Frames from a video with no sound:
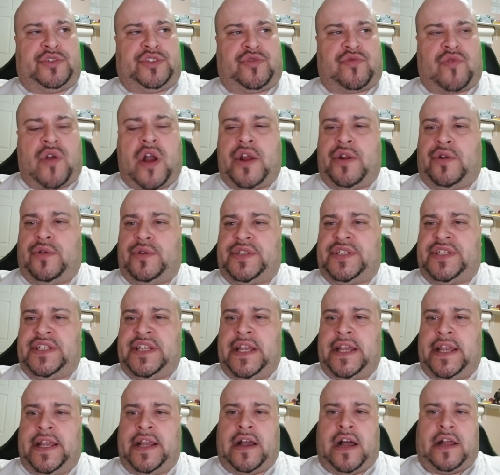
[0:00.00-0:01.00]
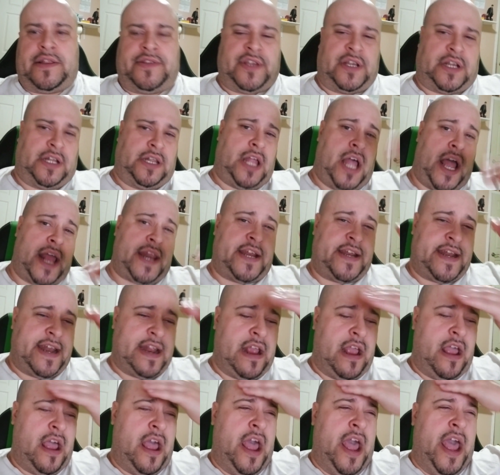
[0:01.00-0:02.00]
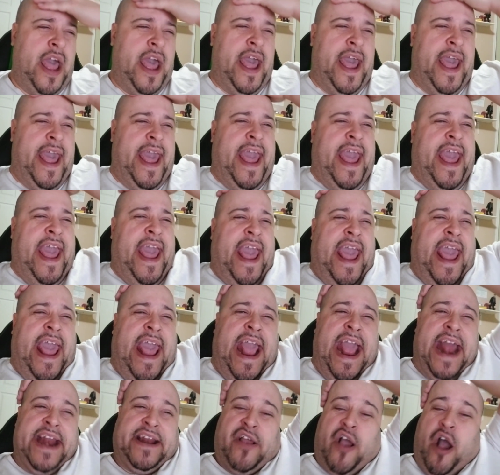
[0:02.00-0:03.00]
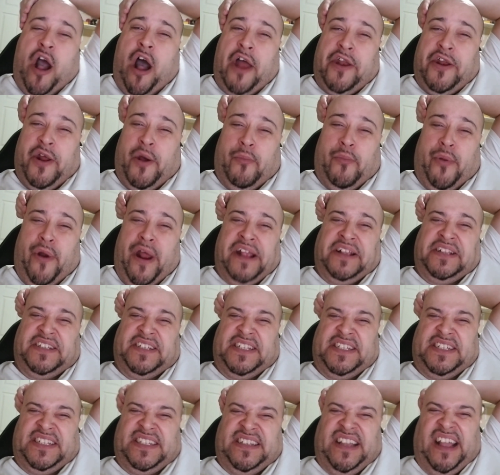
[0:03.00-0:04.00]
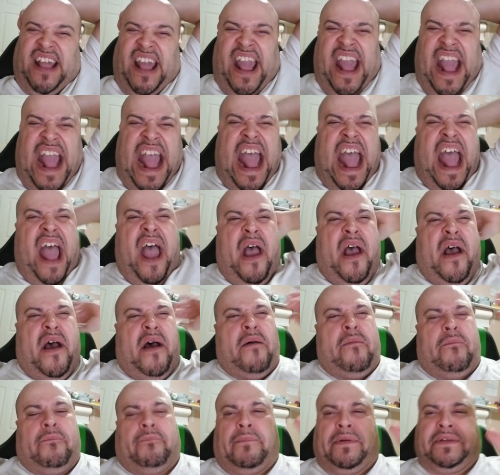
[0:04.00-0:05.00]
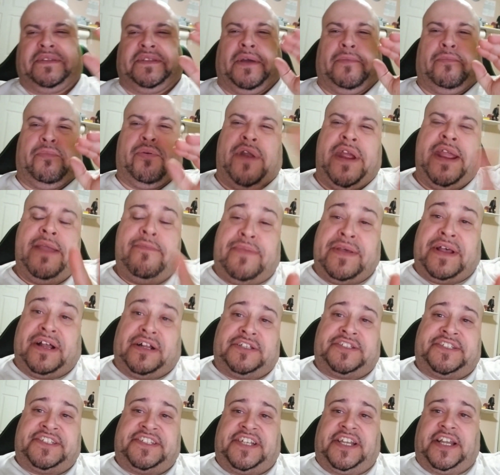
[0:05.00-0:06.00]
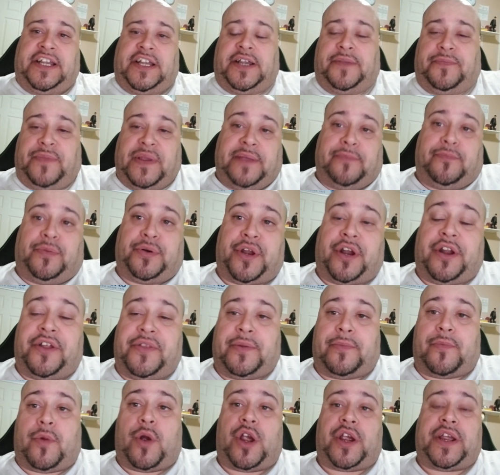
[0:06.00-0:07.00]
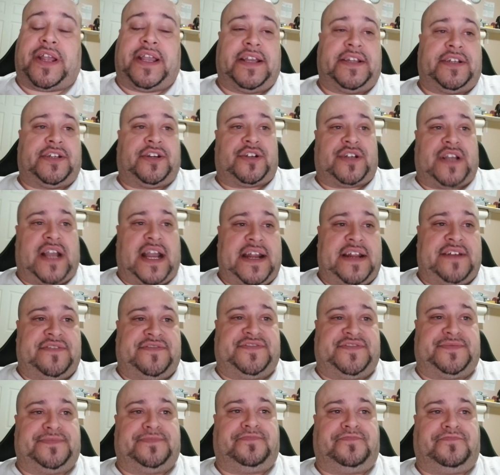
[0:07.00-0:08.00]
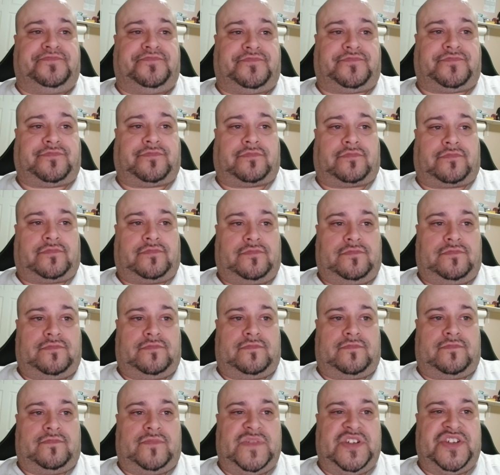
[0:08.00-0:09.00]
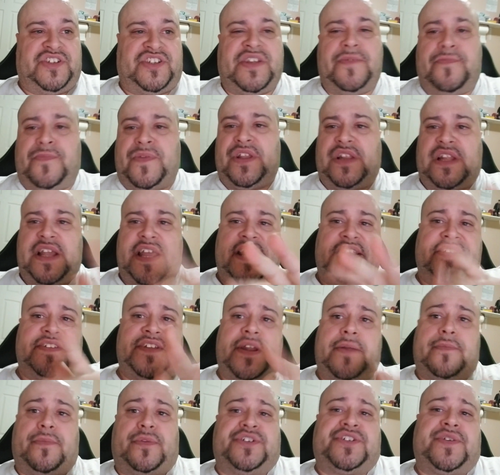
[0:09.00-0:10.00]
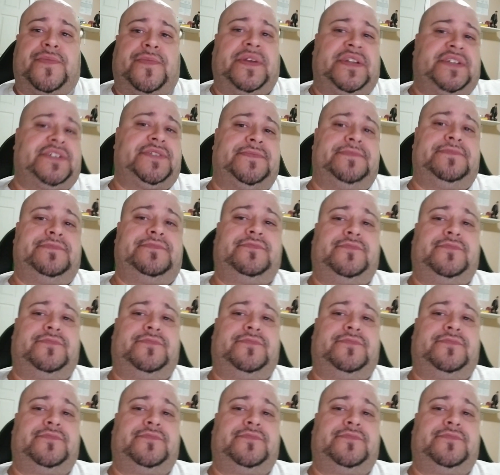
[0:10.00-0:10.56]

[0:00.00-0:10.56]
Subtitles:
Toronto is seeing a decline in condo prices, but the pre-builts being put on the market are kind of stipulating the numbers a bit.